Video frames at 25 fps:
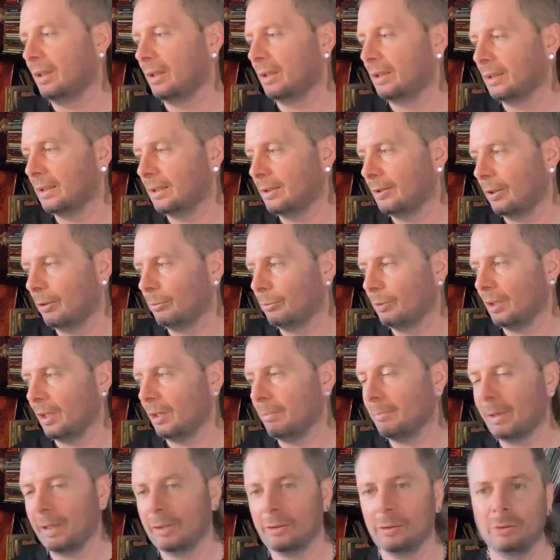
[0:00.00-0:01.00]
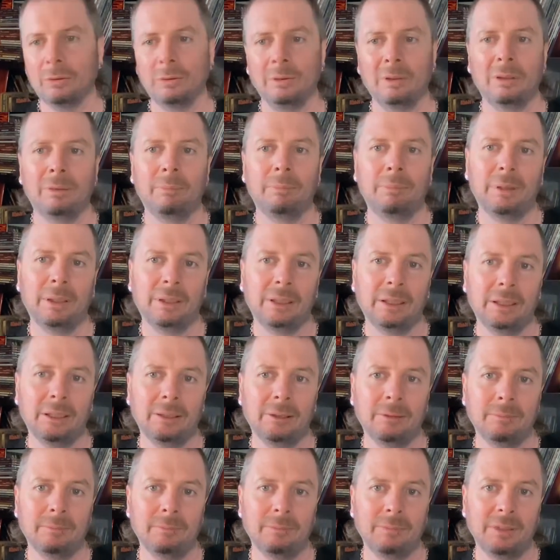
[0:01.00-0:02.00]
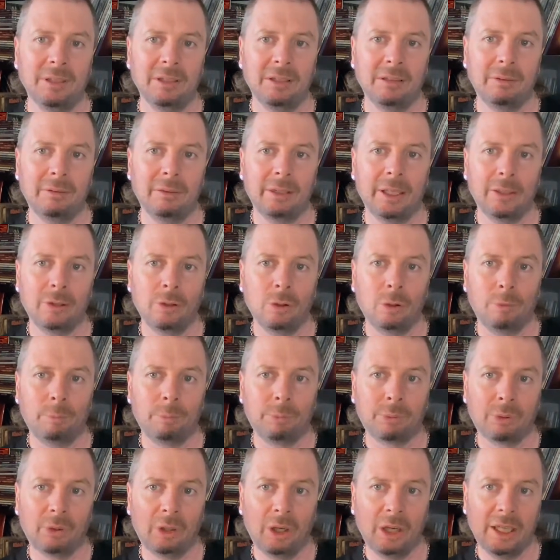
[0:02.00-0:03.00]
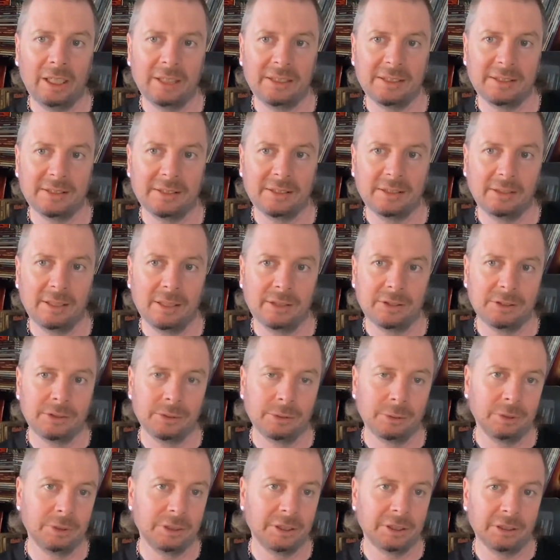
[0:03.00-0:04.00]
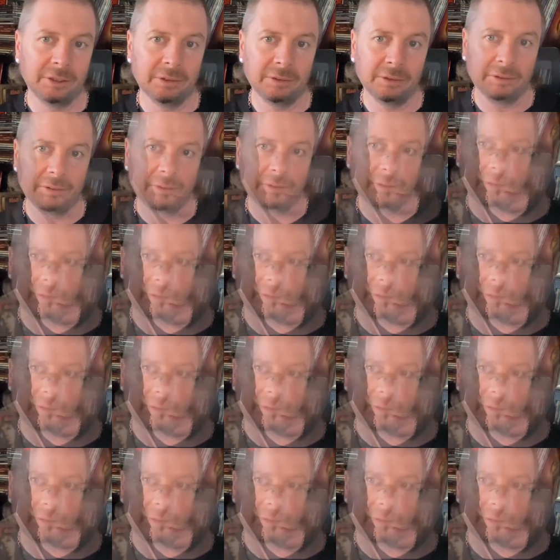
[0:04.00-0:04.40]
Uh, not really metal, but um, they're called Price Sultan.